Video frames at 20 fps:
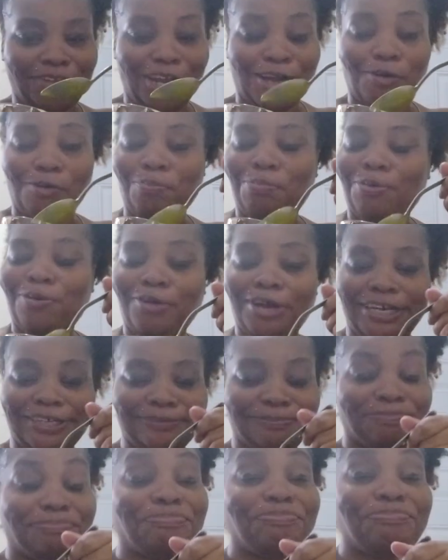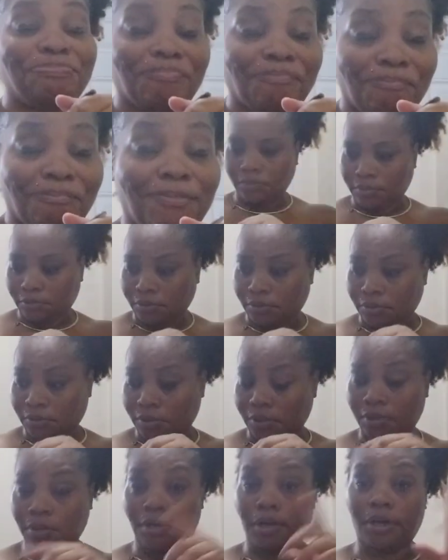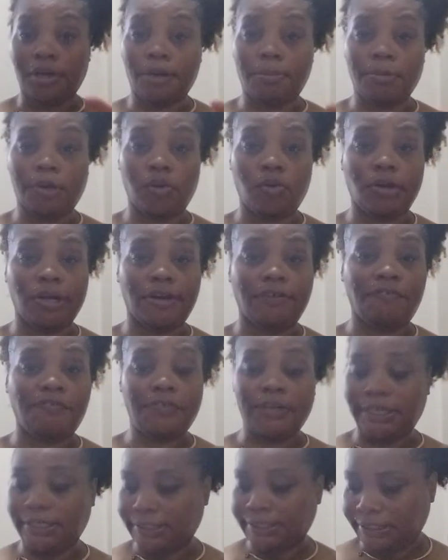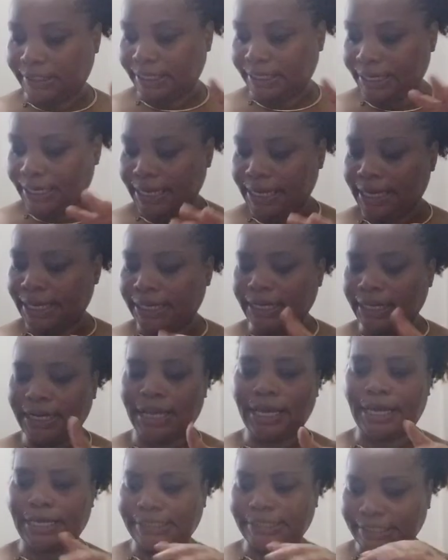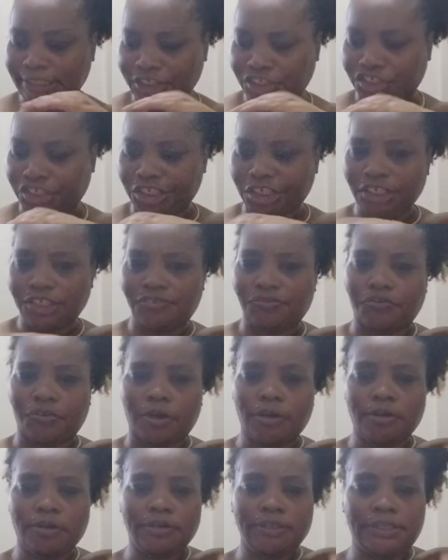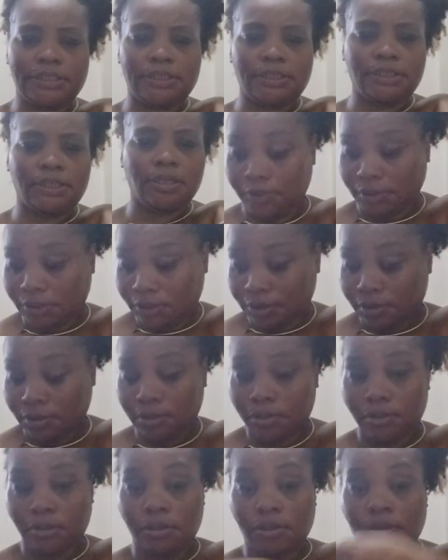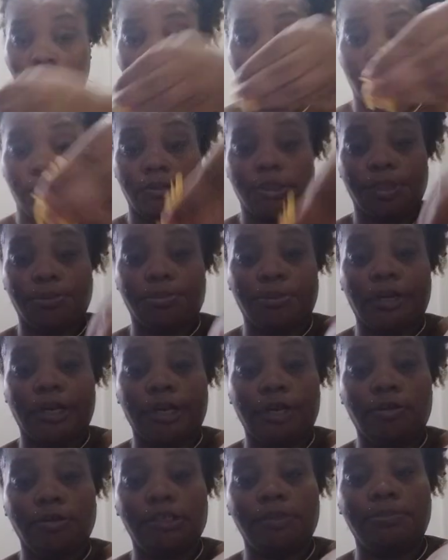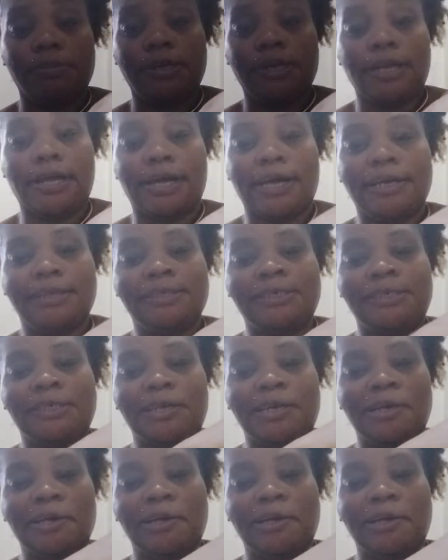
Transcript: On point. Alright, I'm gonna go ahead and fix it. Look like I seen cheese first. I'm just praying it don't spill out.